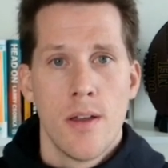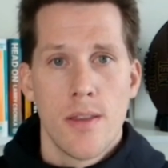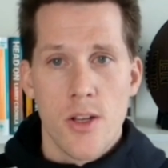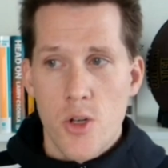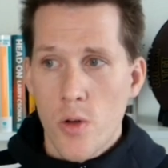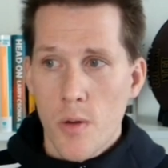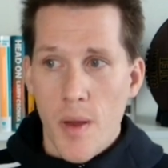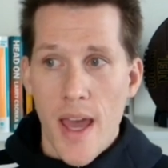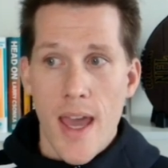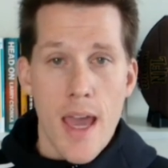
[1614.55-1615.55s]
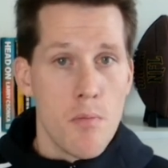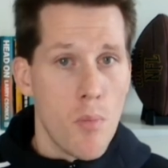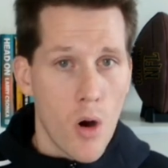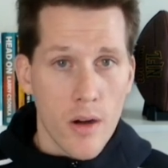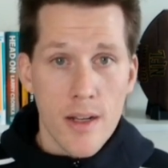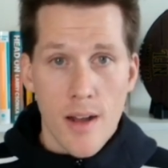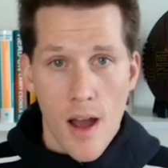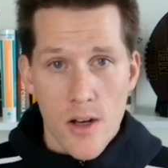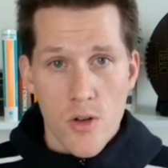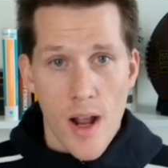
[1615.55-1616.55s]
that you could pay a market
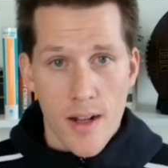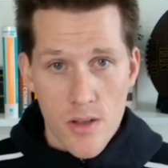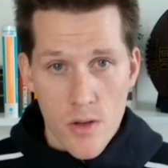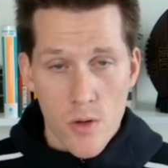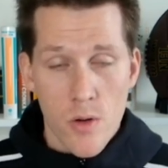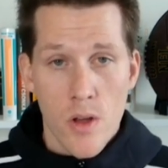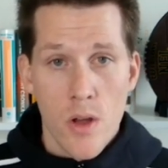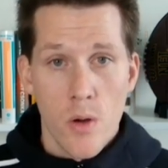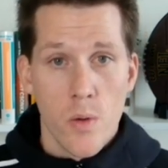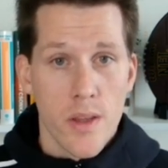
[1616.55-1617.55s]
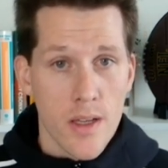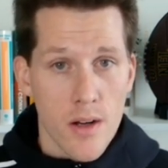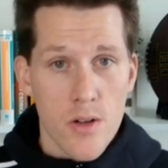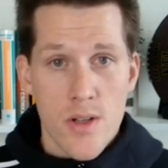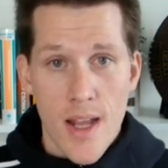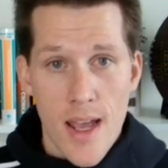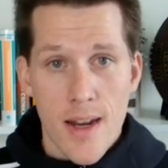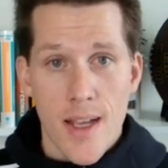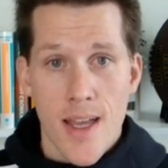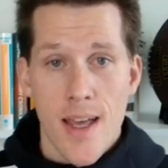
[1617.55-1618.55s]
contract to, with the
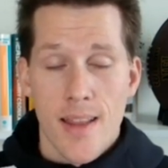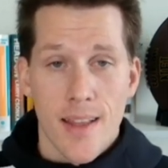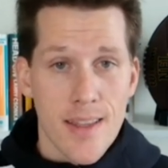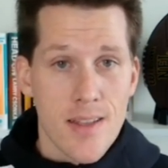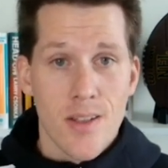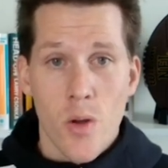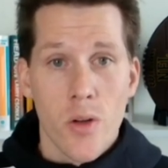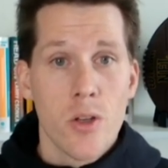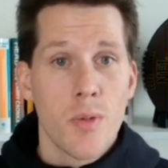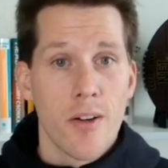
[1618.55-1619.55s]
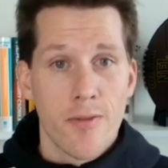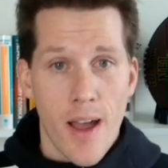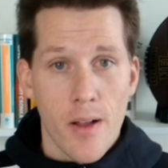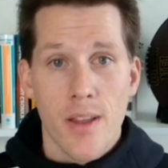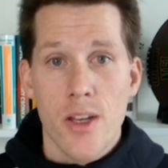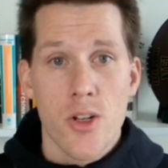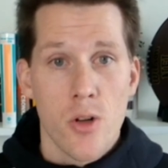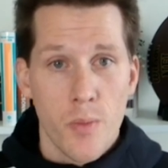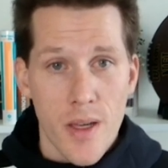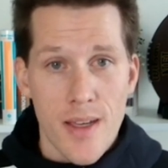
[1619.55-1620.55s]
understanding that this is going to be a
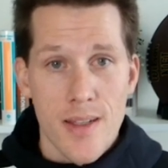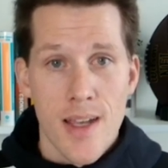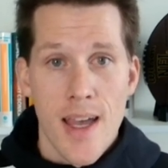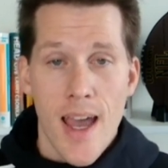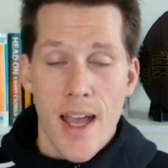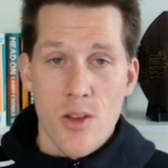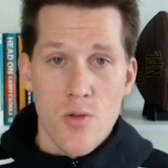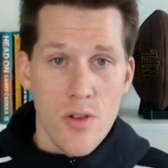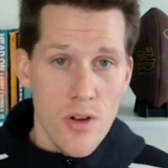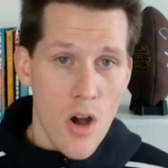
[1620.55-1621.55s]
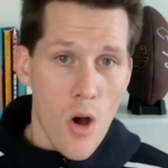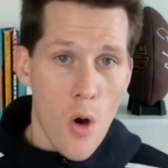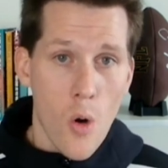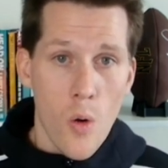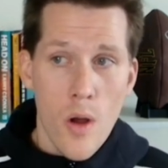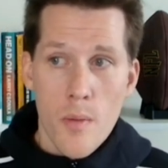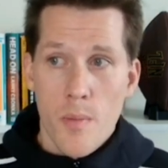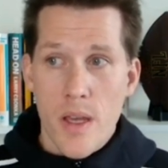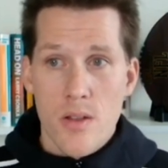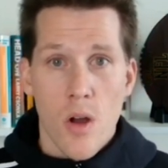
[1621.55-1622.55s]
foundational piece. And you know,
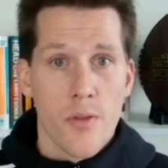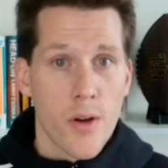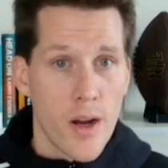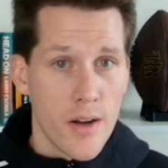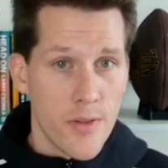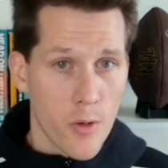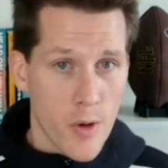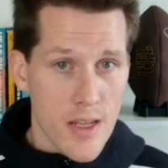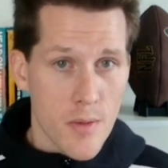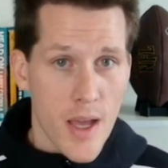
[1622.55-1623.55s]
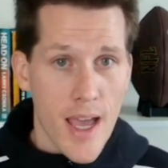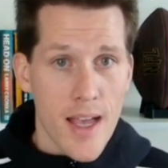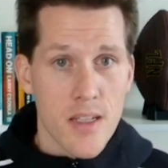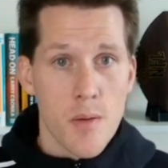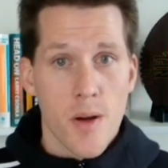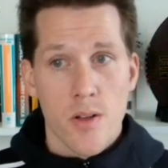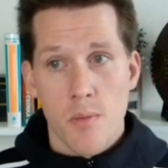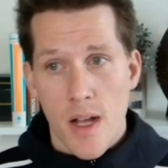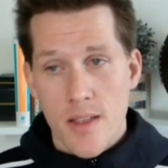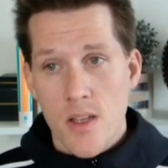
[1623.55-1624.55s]
based off their NFL resume, as compared to
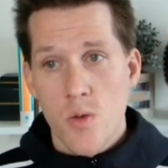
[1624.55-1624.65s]
Montez